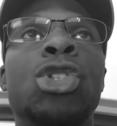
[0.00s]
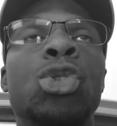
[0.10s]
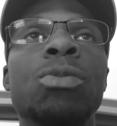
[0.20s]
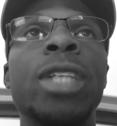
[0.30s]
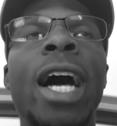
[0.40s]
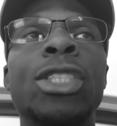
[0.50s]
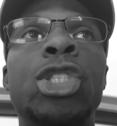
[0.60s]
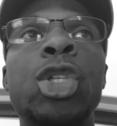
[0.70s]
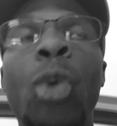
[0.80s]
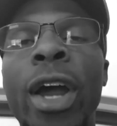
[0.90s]
not
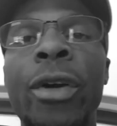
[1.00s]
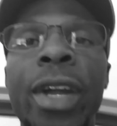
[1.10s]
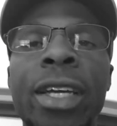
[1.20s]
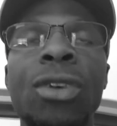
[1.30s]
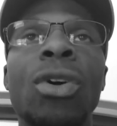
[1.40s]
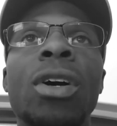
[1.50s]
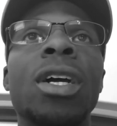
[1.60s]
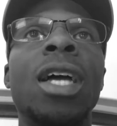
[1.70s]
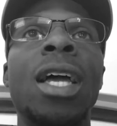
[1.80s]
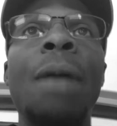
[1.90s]
swearing or,
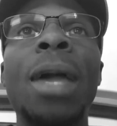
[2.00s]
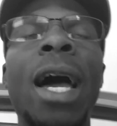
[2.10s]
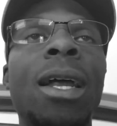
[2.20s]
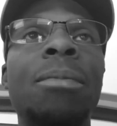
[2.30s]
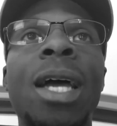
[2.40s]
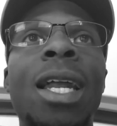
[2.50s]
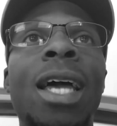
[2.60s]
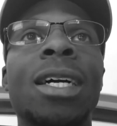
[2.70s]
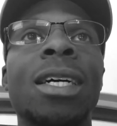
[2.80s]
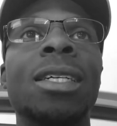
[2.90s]
I'm not
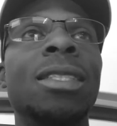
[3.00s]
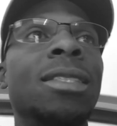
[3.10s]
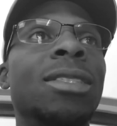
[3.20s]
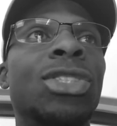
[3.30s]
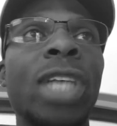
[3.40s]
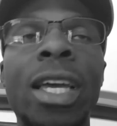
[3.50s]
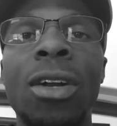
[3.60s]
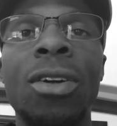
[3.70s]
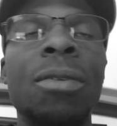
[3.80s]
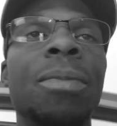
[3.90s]
like a
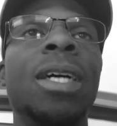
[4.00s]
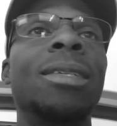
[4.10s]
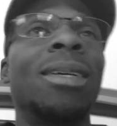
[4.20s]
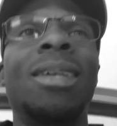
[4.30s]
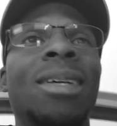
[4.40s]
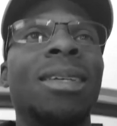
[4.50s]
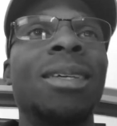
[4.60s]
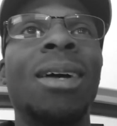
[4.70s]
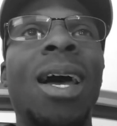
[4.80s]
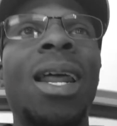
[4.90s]
sailor, but
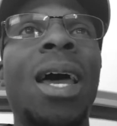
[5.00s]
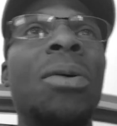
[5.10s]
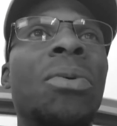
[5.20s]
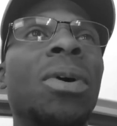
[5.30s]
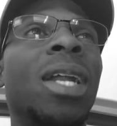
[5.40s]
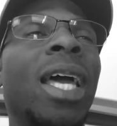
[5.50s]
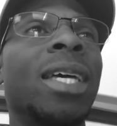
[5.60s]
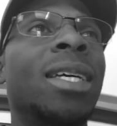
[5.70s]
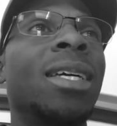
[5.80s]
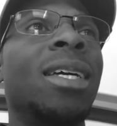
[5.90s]
I don't
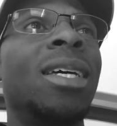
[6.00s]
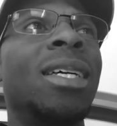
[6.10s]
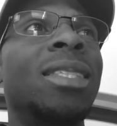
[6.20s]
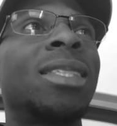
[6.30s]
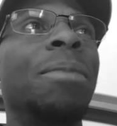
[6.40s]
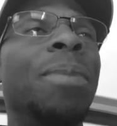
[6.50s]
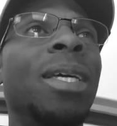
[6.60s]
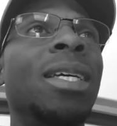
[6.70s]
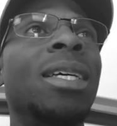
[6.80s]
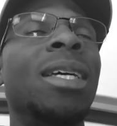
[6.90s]
want to
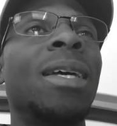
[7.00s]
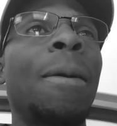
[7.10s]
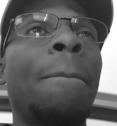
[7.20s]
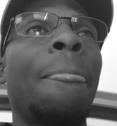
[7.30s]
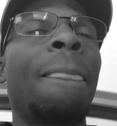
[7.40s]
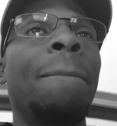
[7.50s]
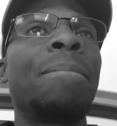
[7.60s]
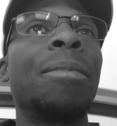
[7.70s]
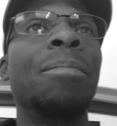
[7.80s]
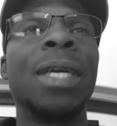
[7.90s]
be
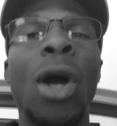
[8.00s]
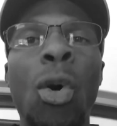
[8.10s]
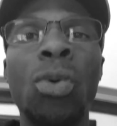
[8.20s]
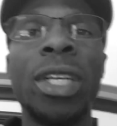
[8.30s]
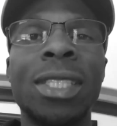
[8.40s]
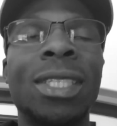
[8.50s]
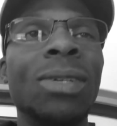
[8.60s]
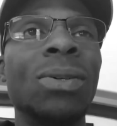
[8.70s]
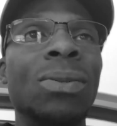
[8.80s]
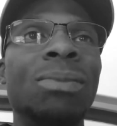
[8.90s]
beholden
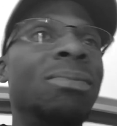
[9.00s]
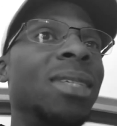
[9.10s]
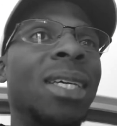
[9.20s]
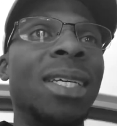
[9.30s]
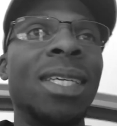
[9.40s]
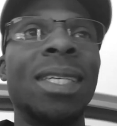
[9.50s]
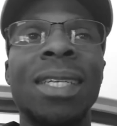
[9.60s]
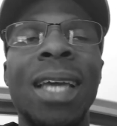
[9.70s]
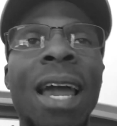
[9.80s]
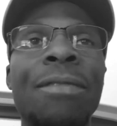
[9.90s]
to
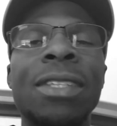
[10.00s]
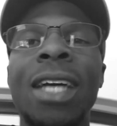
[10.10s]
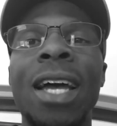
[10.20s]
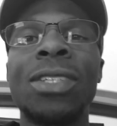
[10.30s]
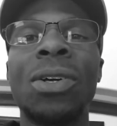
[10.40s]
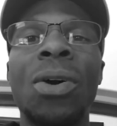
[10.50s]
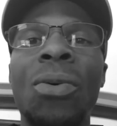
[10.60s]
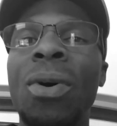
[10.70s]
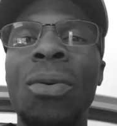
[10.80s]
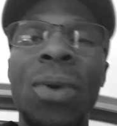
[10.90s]
any advertiser
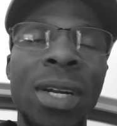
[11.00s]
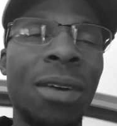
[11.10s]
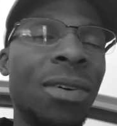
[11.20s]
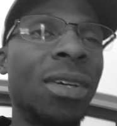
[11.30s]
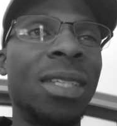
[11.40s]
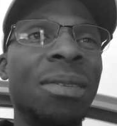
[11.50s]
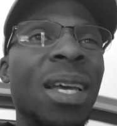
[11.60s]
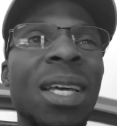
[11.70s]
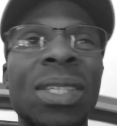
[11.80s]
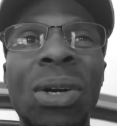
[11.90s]
or whatever and
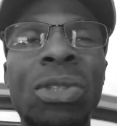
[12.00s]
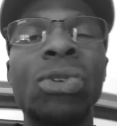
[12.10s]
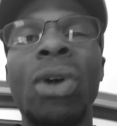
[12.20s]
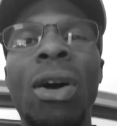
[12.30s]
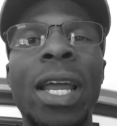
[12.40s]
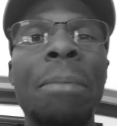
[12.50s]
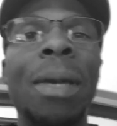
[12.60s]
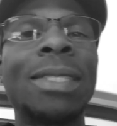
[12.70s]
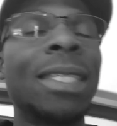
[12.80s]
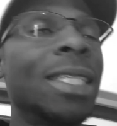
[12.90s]
go through all that
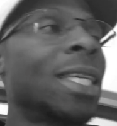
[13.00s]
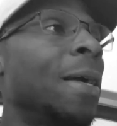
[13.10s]
messiness.